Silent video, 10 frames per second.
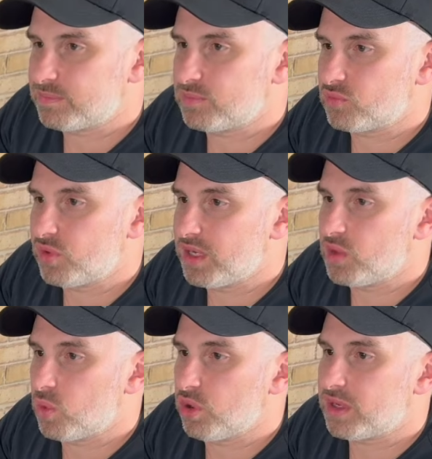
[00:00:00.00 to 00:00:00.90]
really
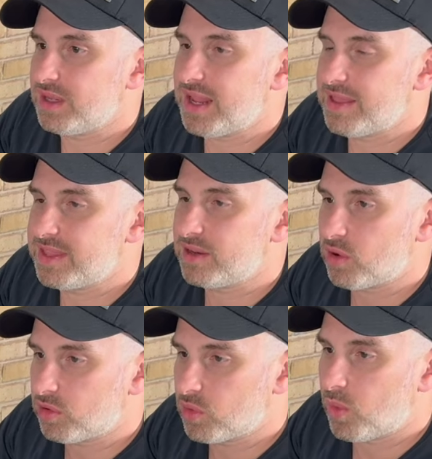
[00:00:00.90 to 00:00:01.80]
work it, and then
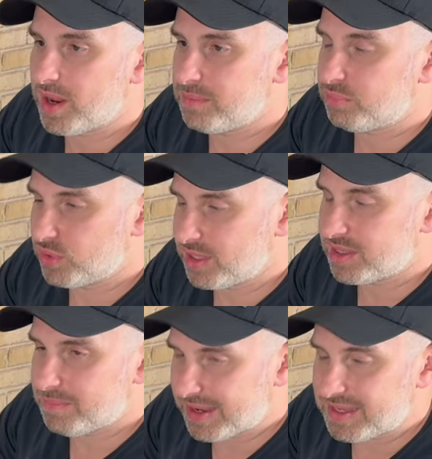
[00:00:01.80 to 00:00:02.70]
on the way putting
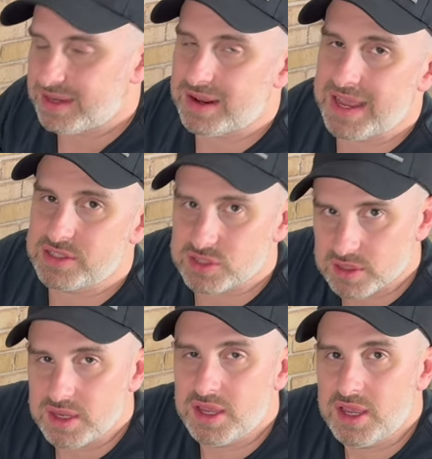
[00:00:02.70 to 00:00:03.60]
it back in, I had to
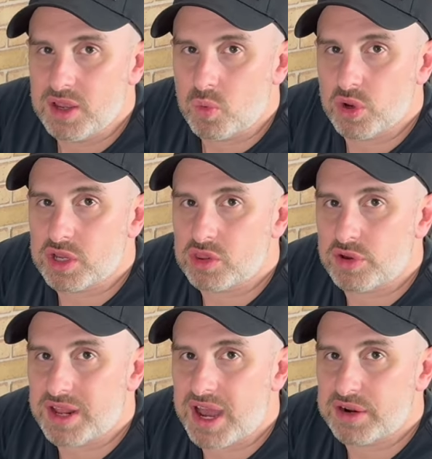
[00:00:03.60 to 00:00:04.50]
work a lot
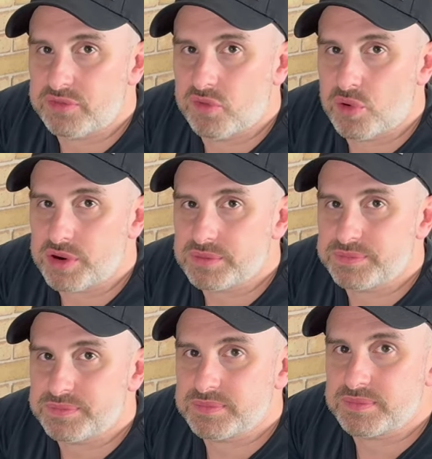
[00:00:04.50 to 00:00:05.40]
harder for it.
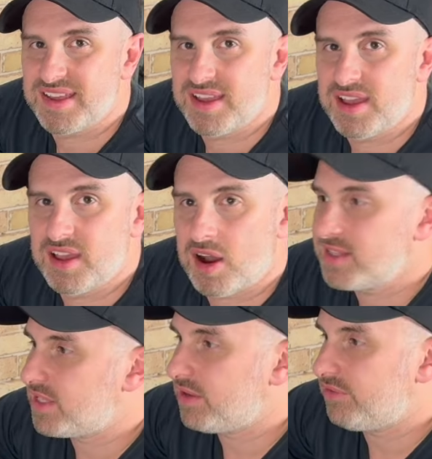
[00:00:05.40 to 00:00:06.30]
I
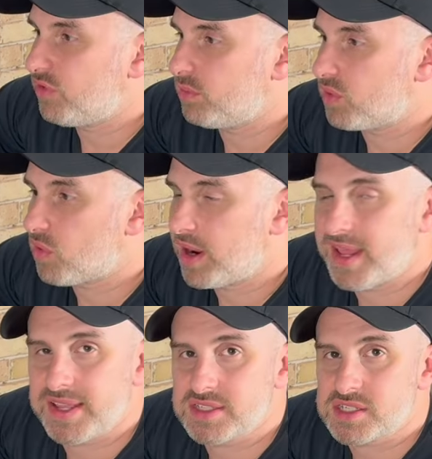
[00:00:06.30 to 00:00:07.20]
didn't film the right
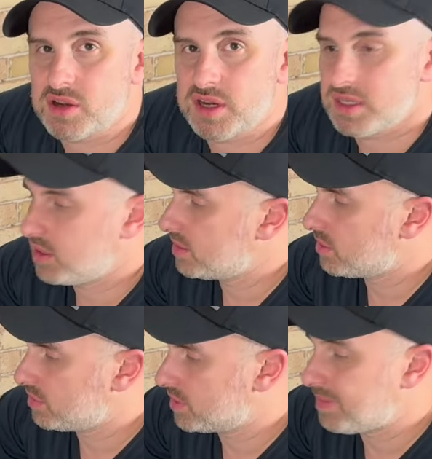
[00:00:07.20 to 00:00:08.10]
hand side
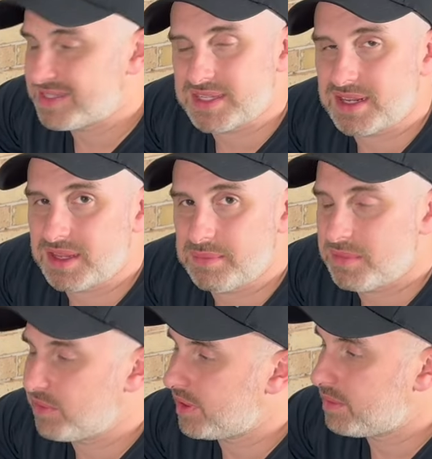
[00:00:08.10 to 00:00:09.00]
because it's basically a
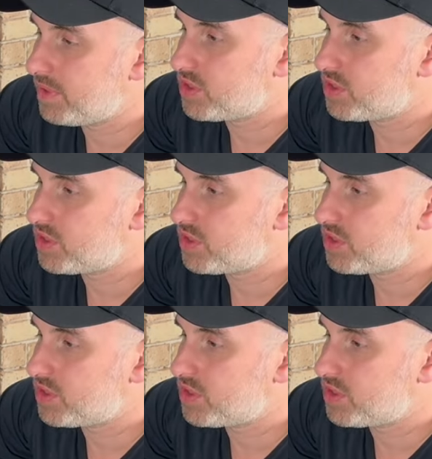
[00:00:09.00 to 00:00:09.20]
mirror image